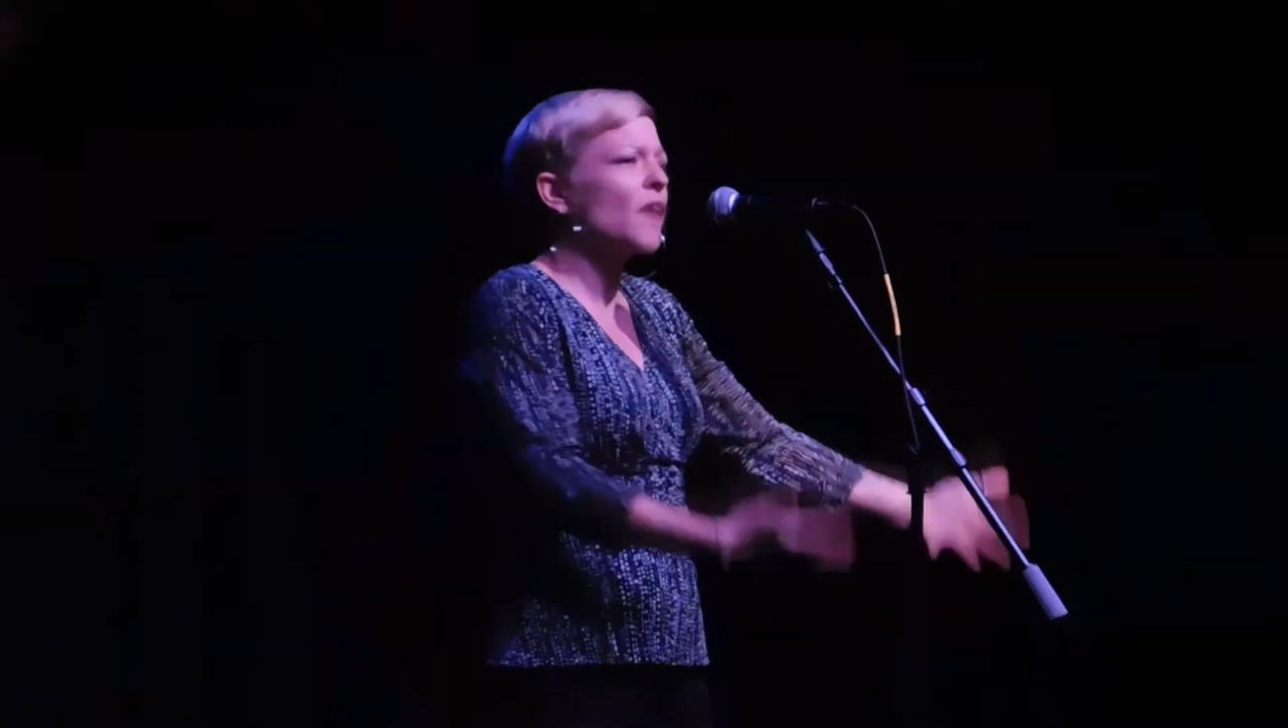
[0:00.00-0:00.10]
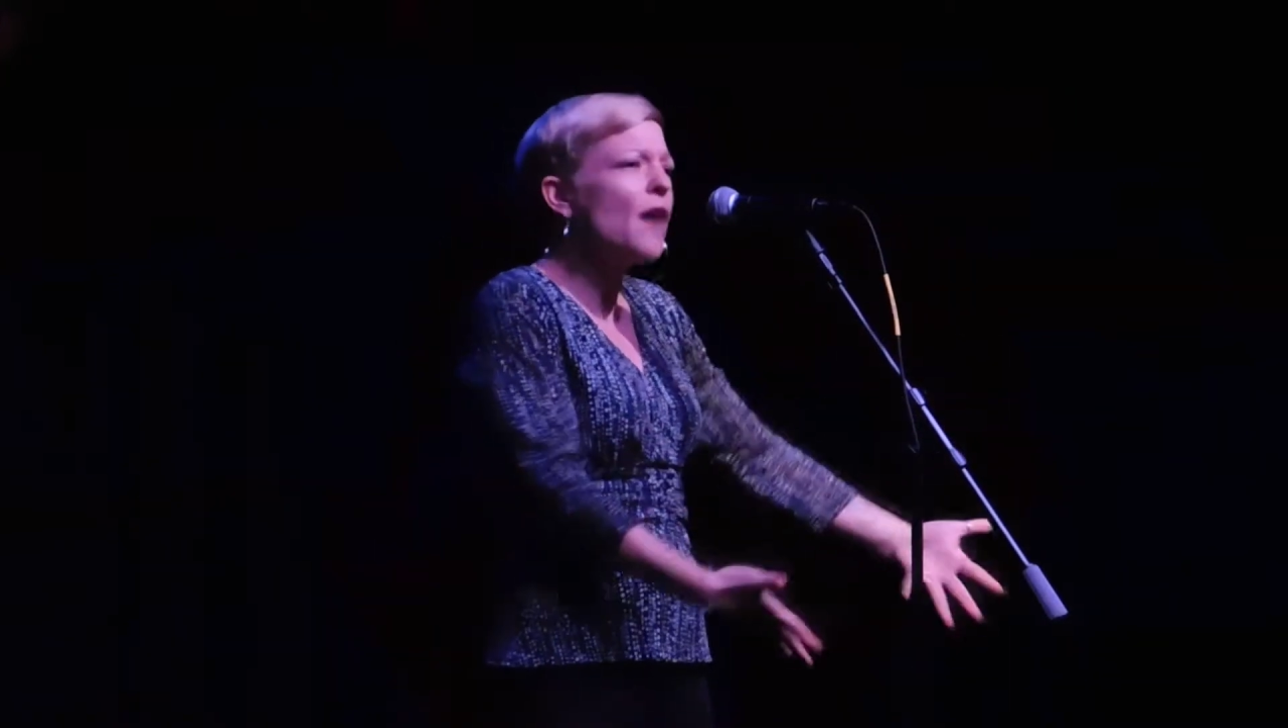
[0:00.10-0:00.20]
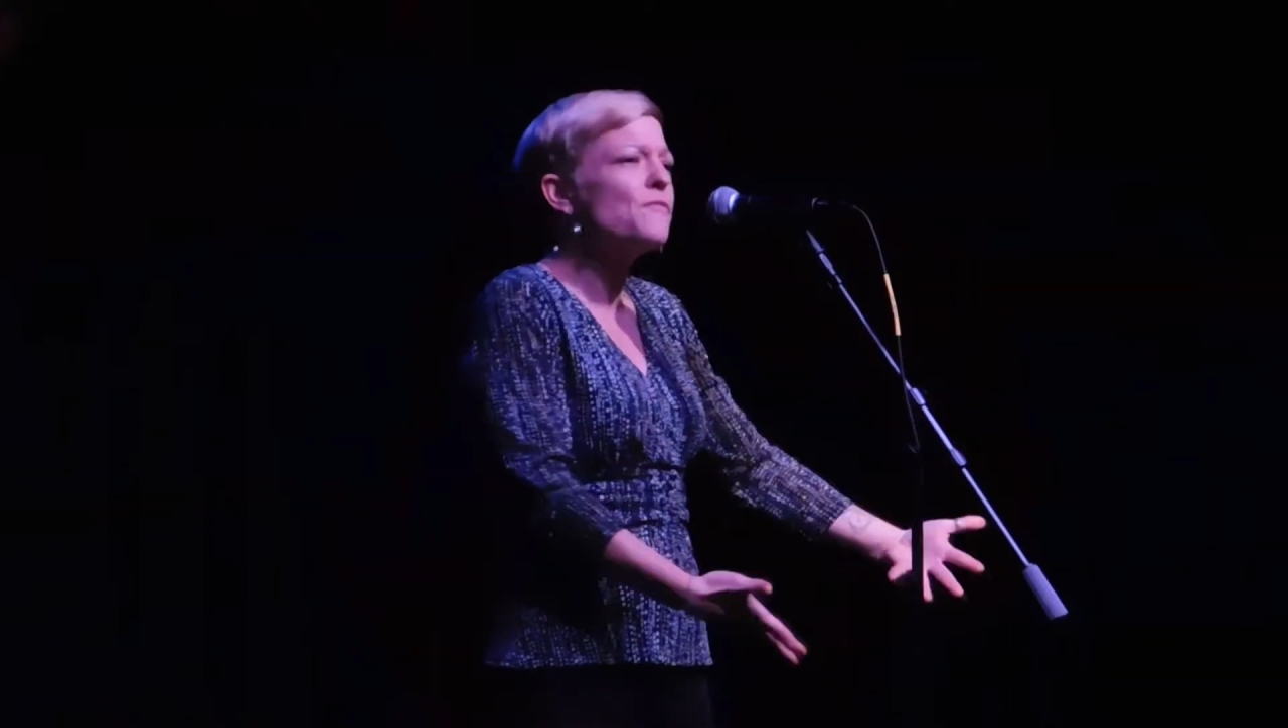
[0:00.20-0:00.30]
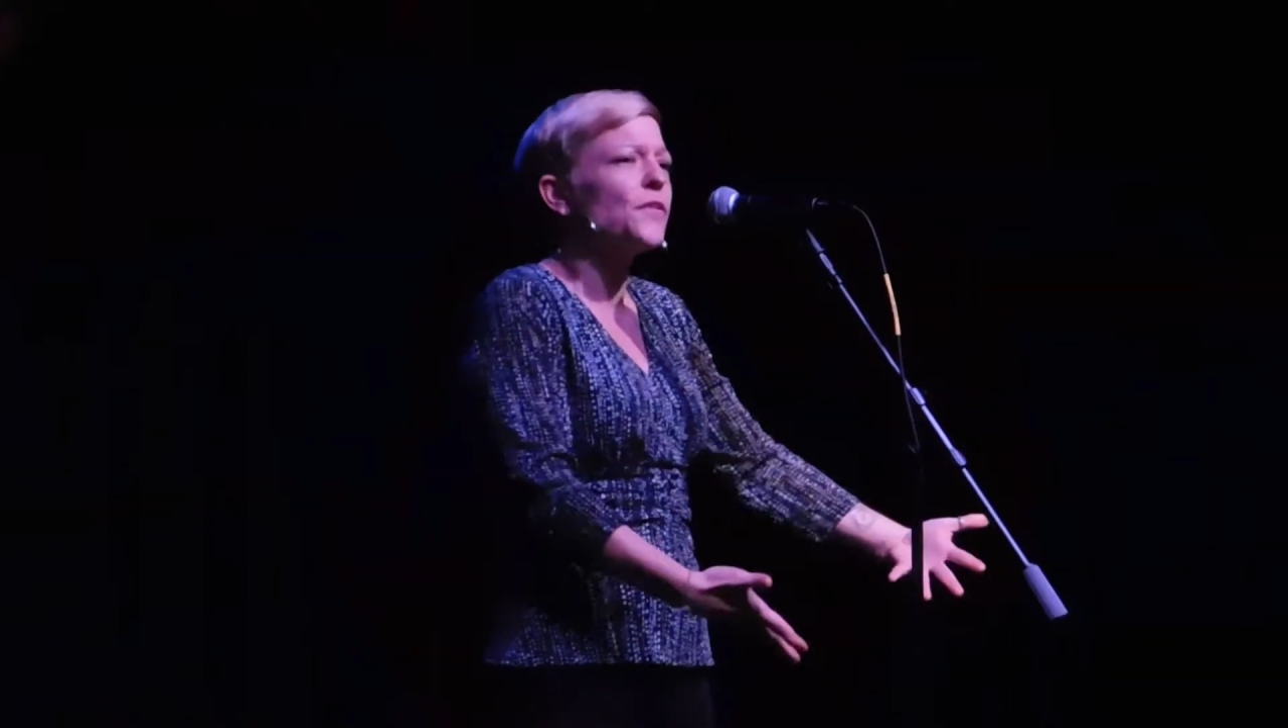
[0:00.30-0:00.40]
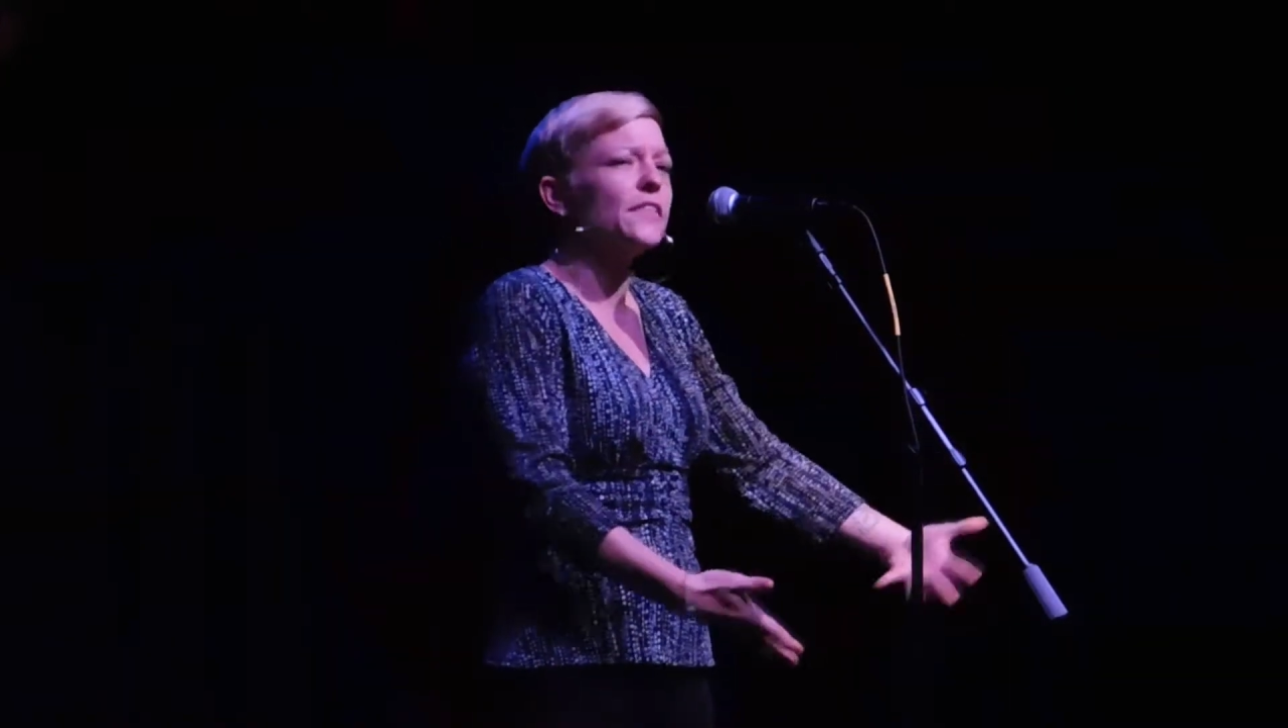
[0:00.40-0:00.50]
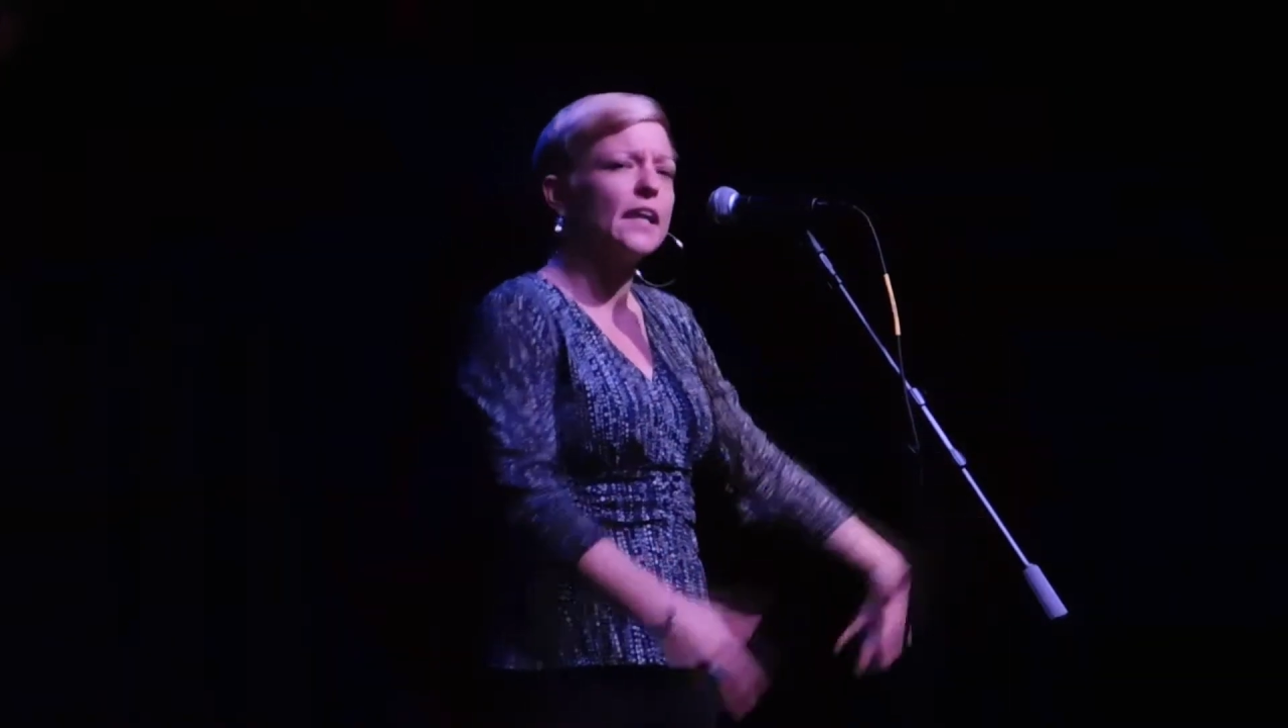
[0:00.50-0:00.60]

comfort